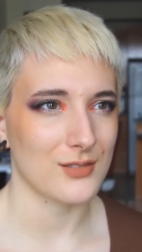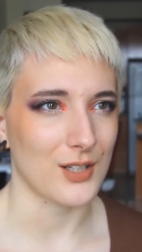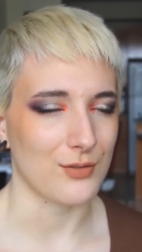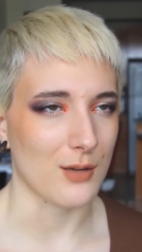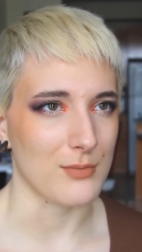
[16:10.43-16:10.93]

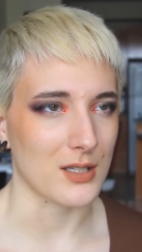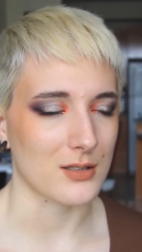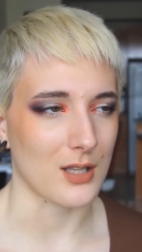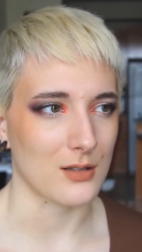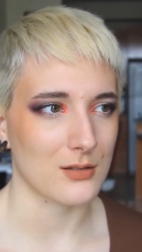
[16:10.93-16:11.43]
if that makes
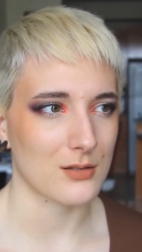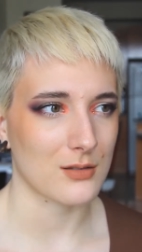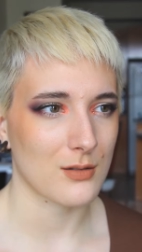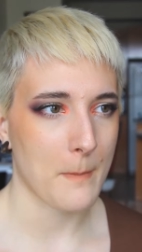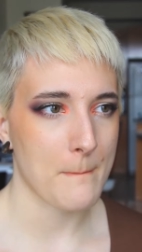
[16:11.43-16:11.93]

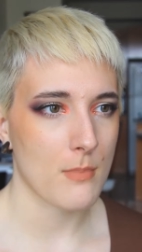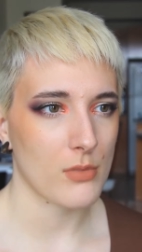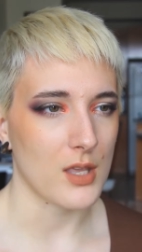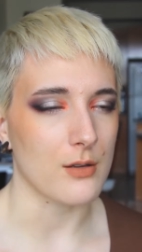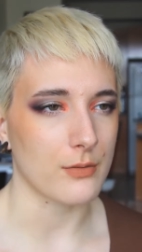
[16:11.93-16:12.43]
sense.
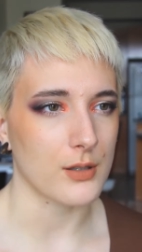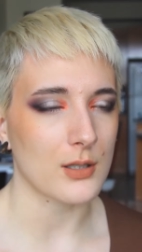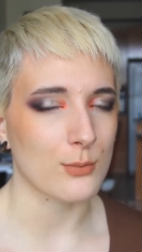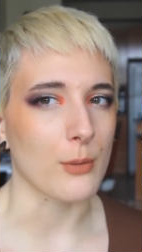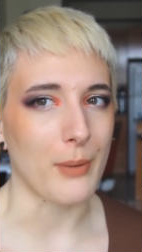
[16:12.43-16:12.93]
It
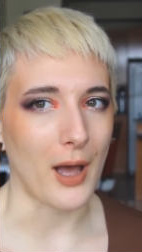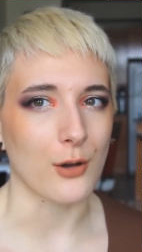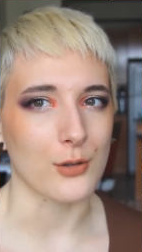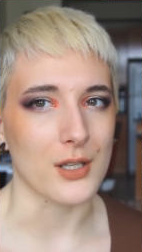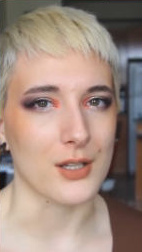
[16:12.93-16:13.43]
feels more
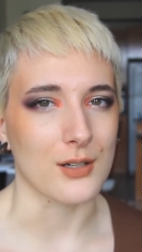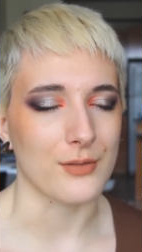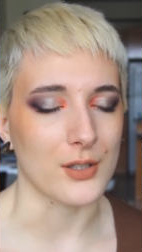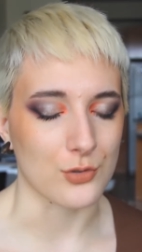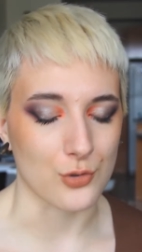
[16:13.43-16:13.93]
powdery than it
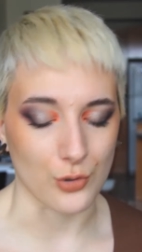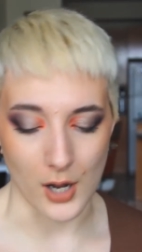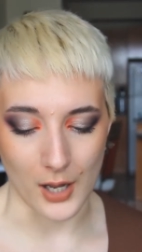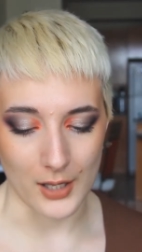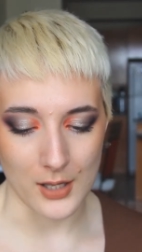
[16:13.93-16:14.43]
feels
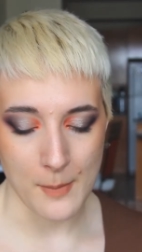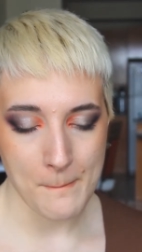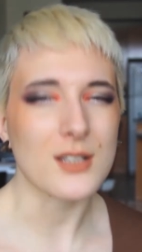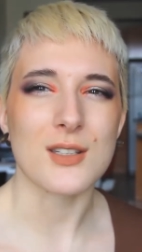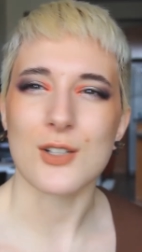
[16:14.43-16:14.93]
dry.
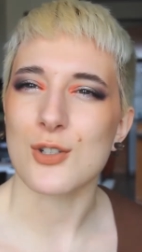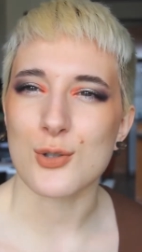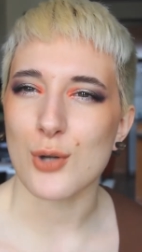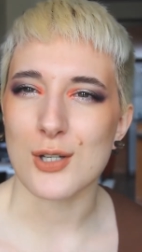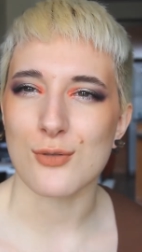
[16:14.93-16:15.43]
It's such a
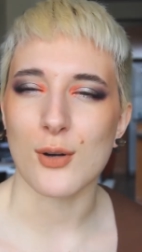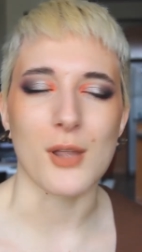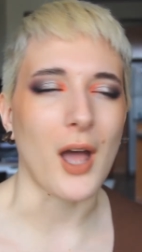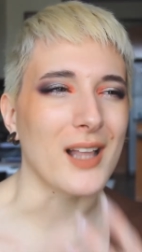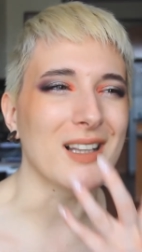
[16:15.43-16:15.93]
strange
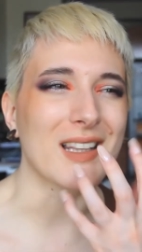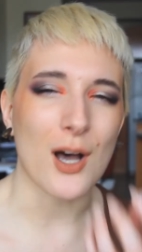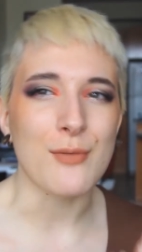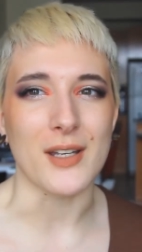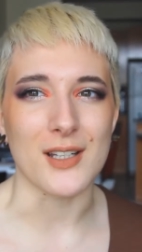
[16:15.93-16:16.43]
formula. I
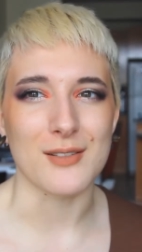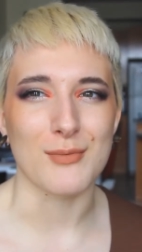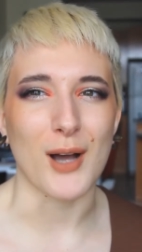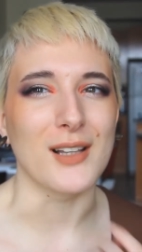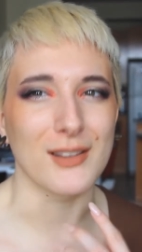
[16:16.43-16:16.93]
love it,
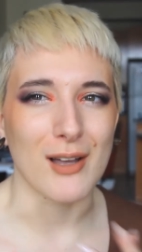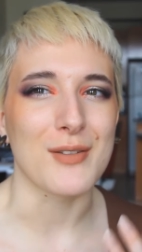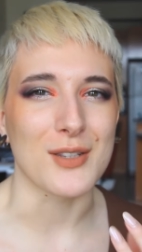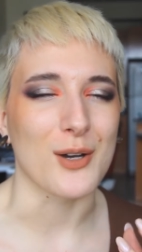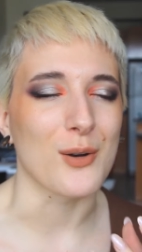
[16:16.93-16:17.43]
I love
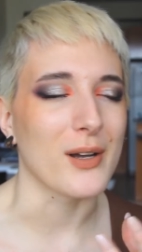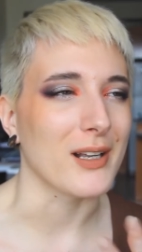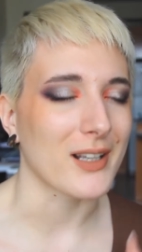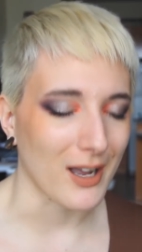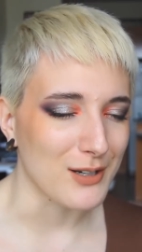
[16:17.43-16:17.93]
it though, and
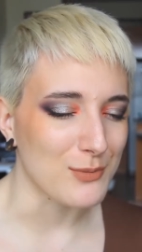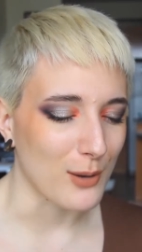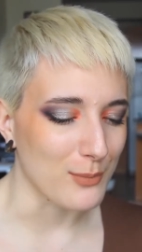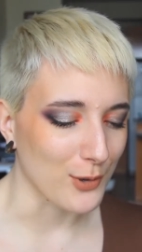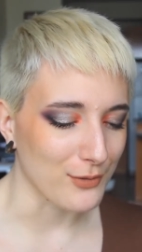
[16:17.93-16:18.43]
I kind of
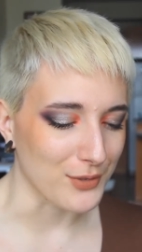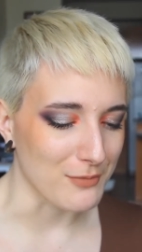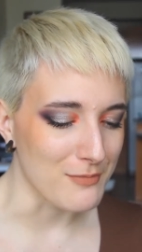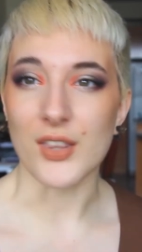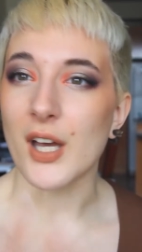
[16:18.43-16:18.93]
want more of
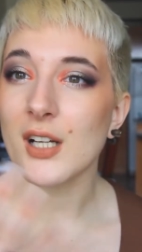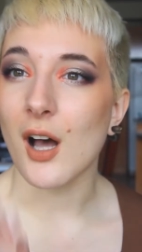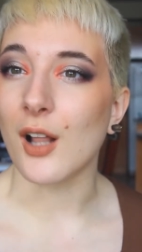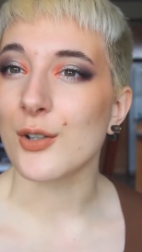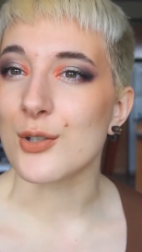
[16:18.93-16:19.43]
them. That
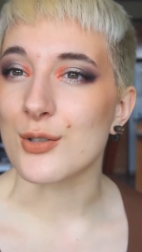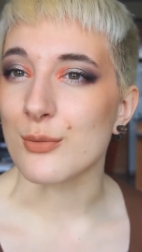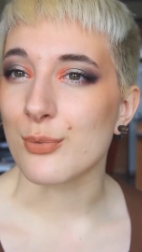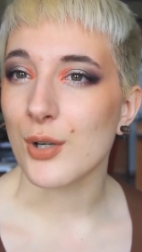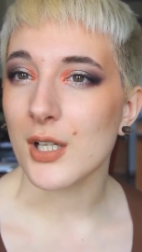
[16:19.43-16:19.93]
color is so
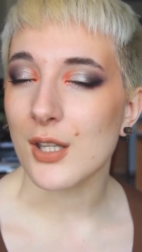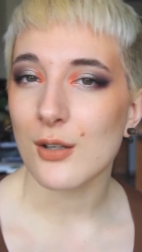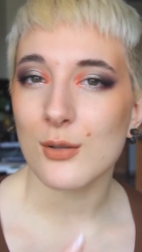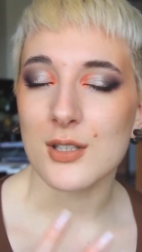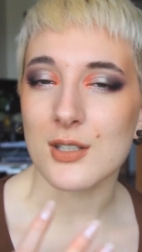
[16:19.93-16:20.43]
pretty
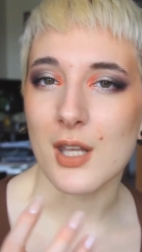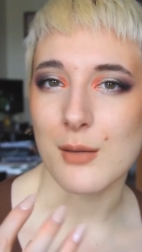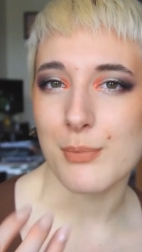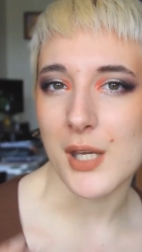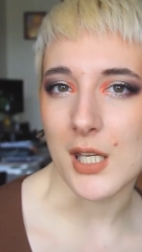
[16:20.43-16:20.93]
though. It's
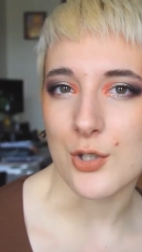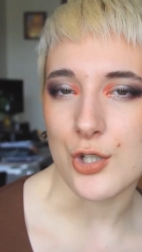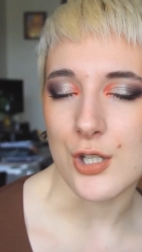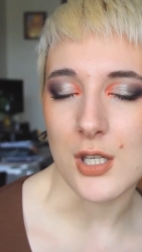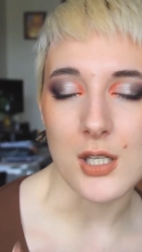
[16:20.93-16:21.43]
like
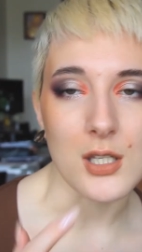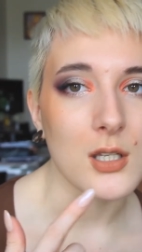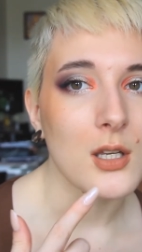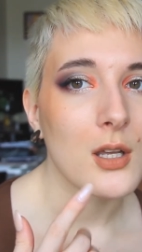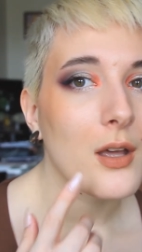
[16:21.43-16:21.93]

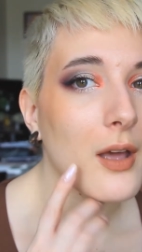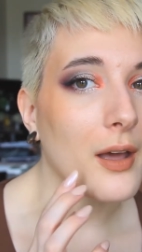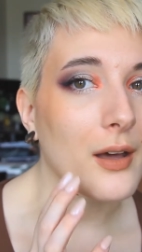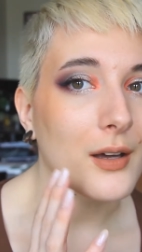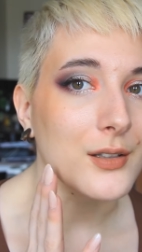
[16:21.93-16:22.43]
peachy
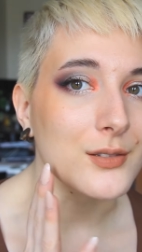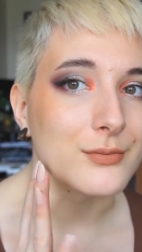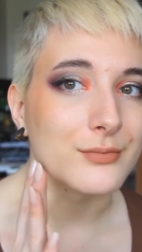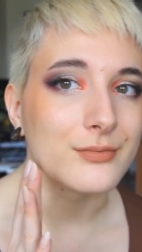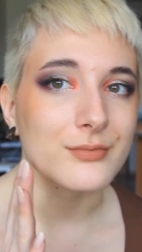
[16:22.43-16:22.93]

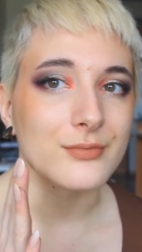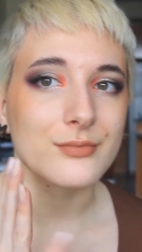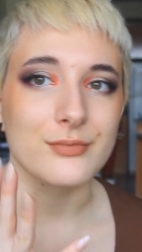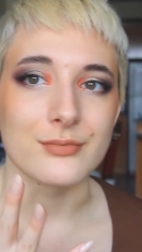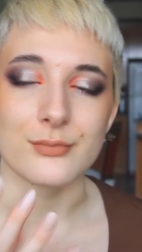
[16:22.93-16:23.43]
and
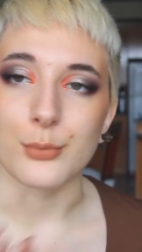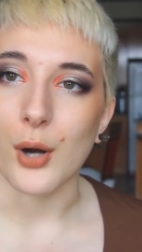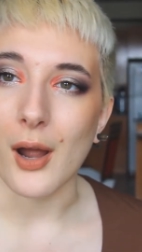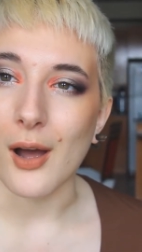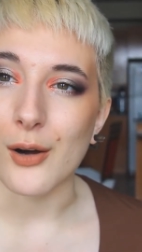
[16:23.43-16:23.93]
mm,
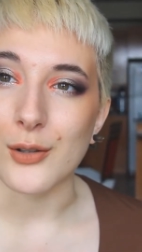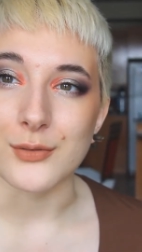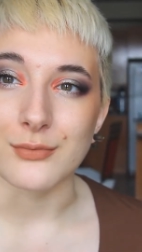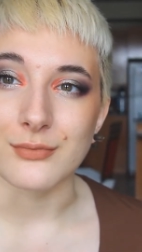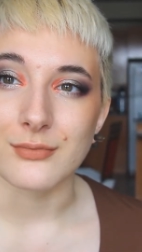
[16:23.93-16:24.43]

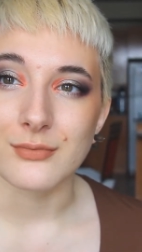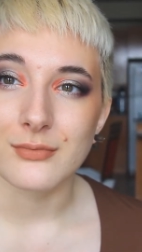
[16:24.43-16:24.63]
brown.